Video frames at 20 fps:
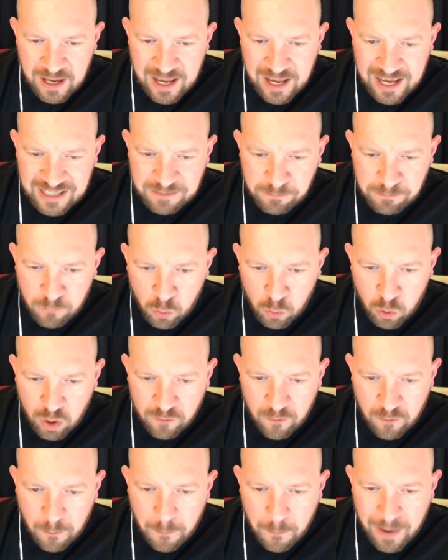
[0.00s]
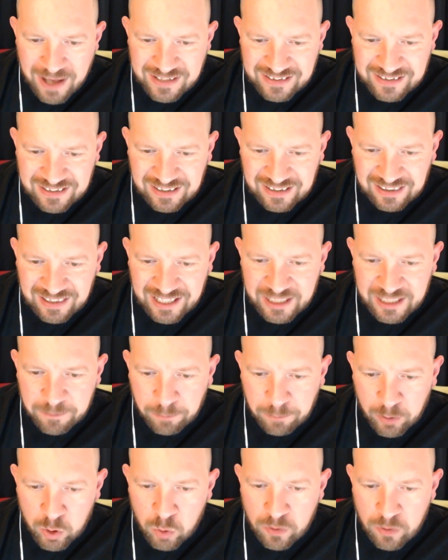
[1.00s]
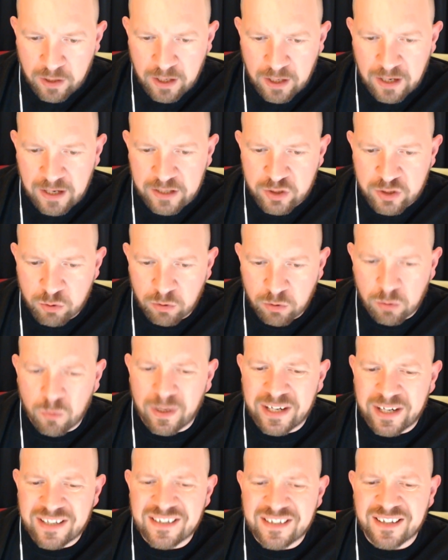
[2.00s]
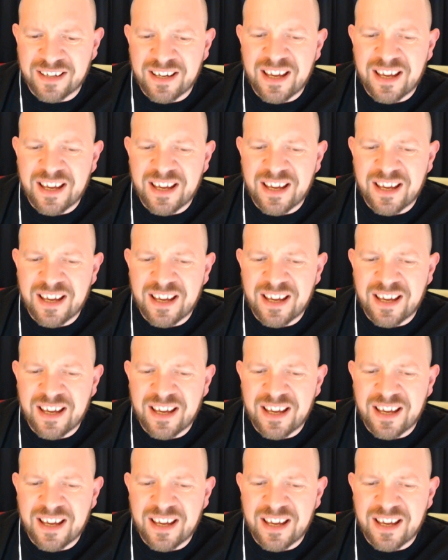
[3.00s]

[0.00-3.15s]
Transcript: Has more of a pastel light blue than an actual white.